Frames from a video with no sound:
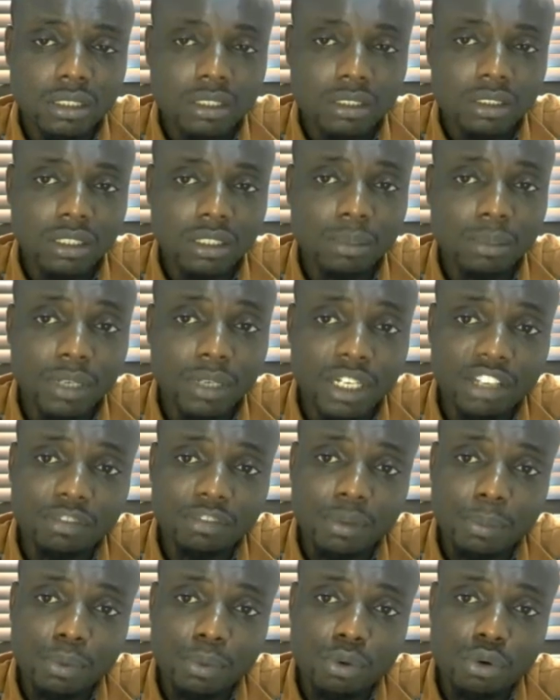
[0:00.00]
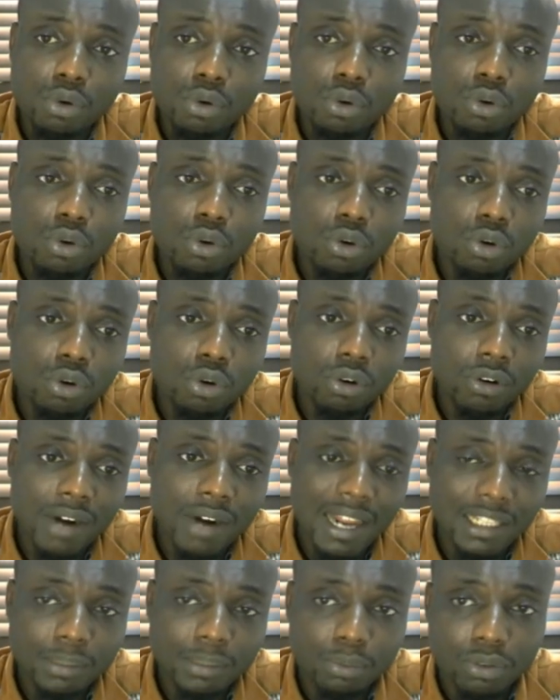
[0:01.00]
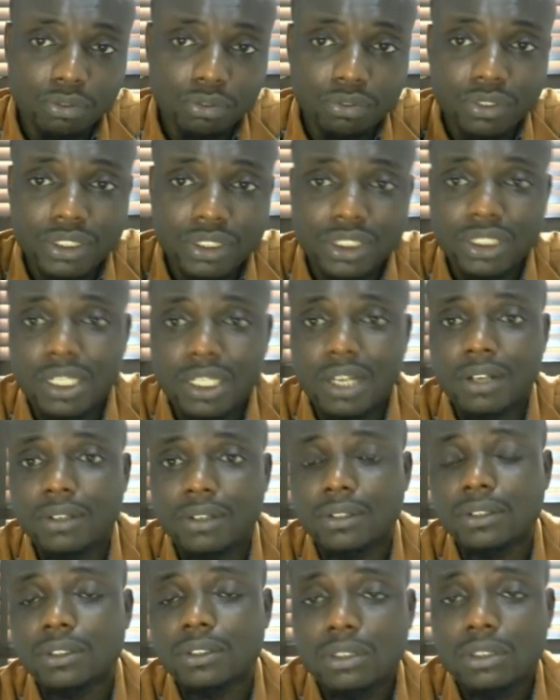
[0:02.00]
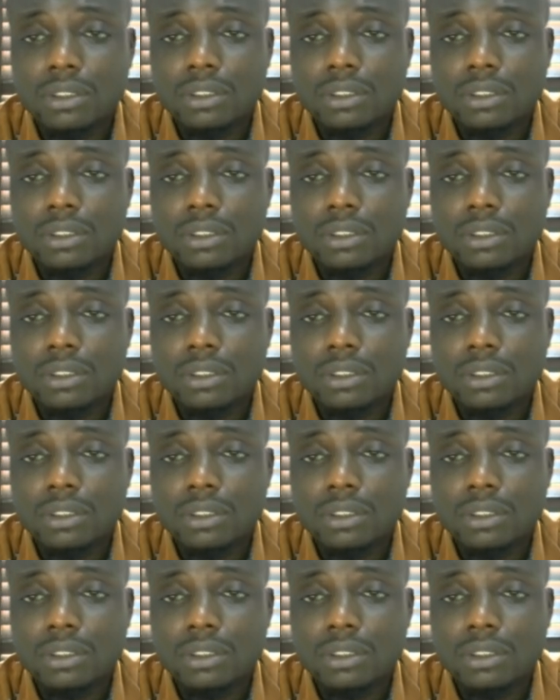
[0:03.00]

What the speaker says: They believe people who write professional